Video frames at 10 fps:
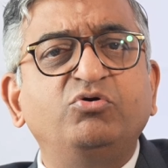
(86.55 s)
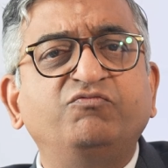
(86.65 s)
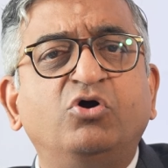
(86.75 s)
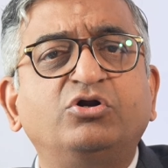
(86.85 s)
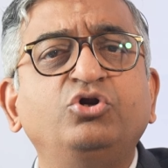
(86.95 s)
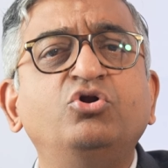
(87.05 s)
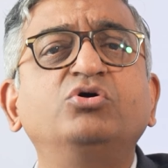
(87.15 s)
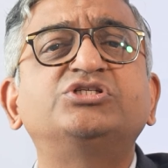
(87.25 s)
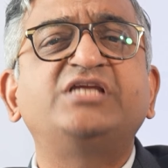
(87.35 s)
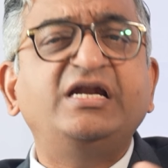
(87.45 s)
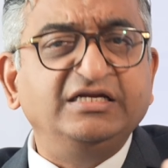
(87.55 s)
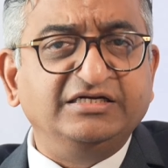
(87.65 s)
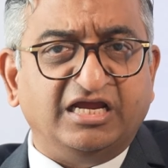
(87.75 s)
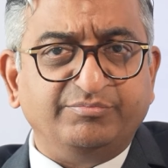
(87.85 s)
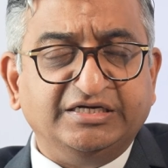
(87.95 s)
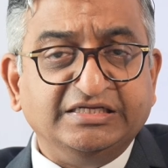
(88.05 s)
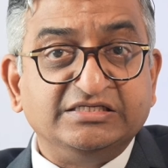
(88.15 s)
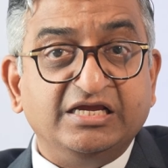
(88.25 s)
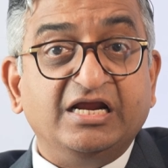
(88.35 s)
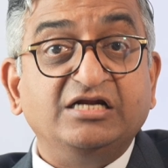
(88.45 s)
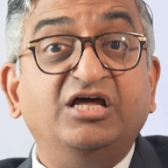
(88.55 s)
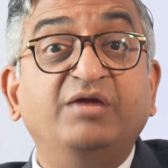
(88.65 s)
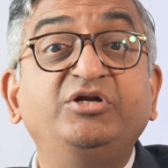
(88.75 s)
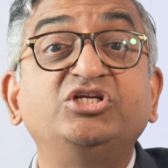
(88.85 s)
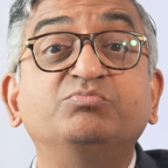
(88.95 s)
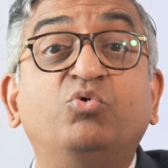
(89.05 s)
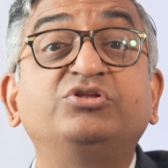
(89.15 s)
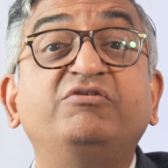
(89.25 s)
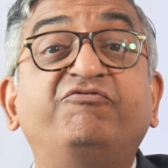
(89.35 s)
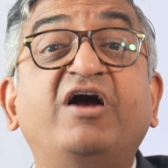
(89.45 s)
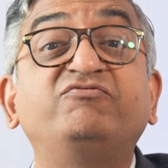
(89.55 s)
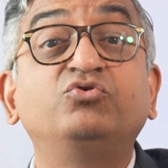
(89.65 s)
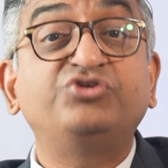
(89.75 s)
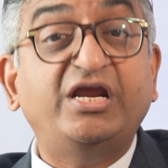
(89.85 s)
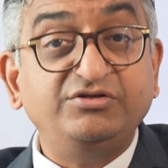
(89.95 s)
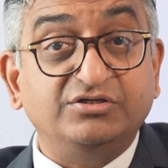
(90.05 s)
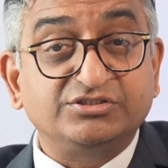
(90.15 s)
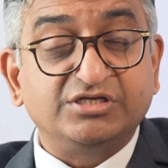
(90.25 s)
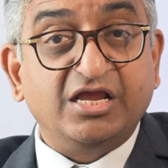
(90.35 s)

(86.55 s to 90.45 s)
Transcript: who have got long-standing diabetes more than 5 to 10 years,